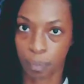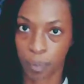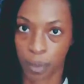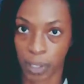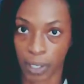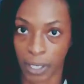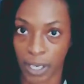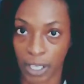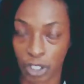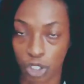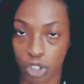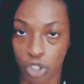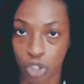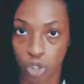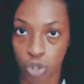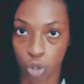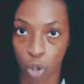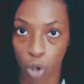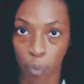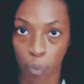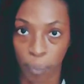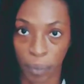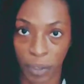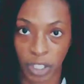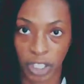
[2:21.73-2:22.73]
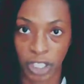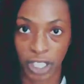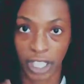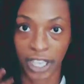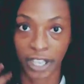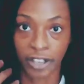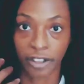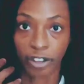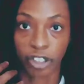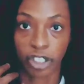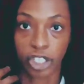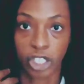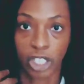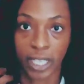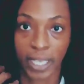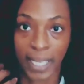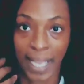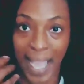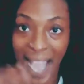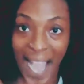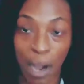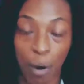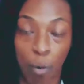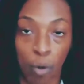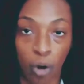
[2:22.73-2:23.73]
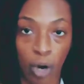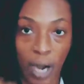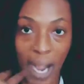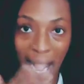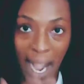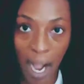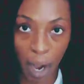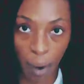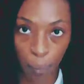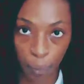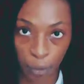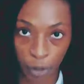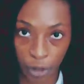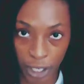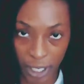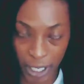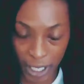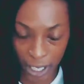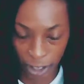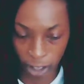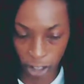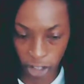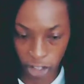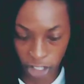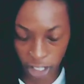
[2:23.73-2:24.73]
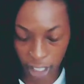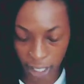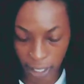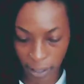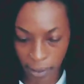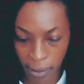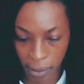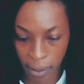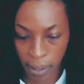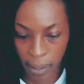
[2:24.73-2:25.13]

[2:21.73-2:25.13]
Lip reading: putting so much energy, outward energy,